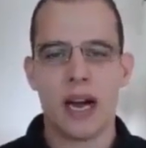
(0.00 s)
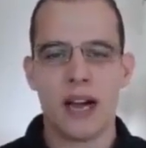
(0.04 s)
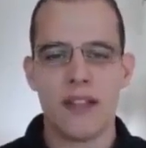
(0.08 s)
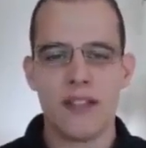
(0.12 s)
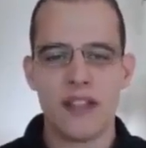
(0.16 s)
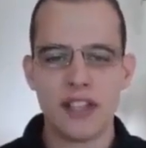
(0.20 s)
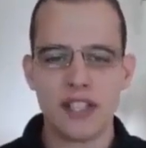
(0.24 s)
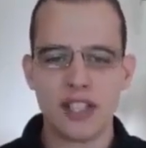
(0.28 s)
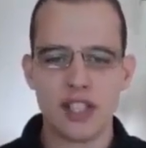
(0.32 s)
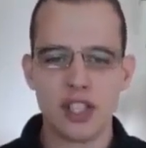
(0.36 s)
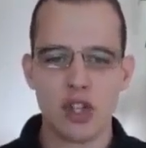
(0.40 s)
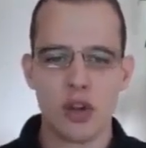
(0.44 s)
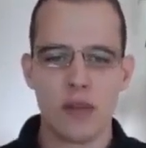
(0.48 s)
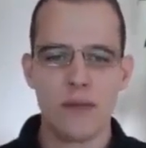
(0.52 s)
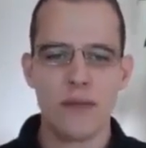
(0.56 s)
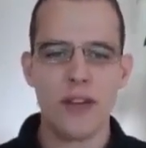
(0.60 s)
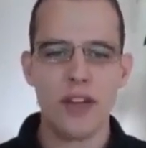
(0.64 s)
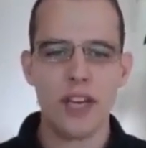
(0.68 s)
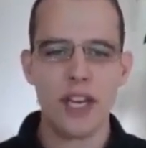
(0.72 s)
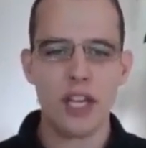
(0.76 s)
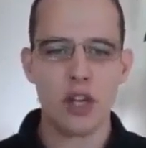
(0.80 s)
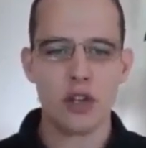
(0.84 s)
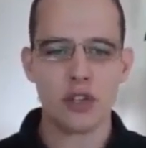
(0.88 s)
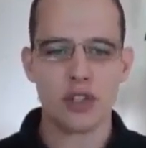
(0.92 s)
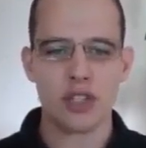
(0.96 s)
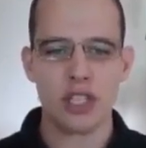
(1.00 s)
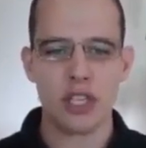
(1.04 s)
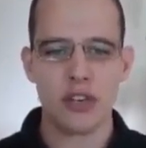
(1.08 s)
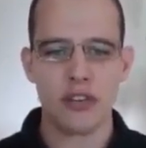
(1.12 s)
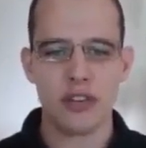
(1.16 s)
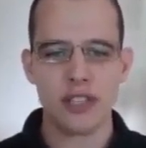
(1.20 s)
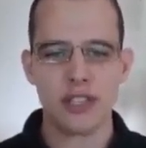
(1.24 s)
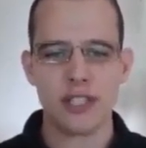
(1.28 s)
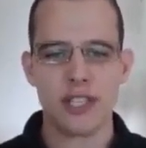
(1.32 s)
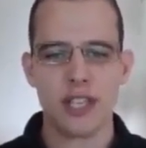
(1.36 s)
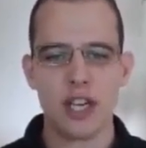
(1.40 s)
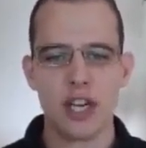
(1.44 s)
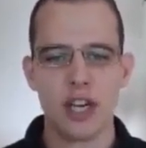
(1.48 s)
This is our video
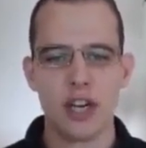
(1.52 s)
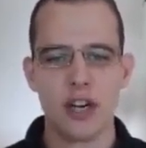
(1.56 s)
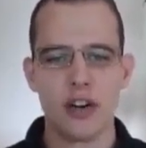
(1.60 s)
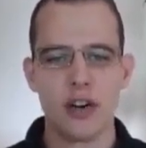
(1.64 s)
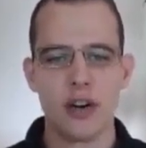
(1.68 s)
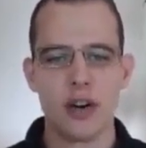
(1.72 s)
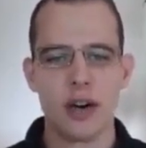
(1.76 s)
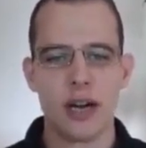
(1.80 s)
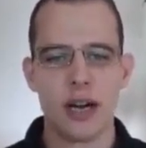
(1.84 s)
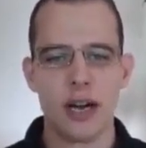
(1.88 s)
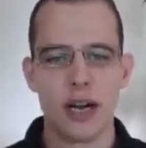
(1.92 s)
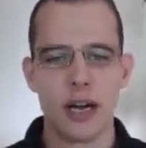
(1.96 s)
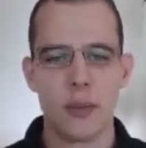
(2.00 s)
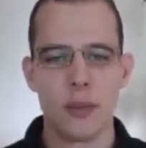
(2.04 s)
series here.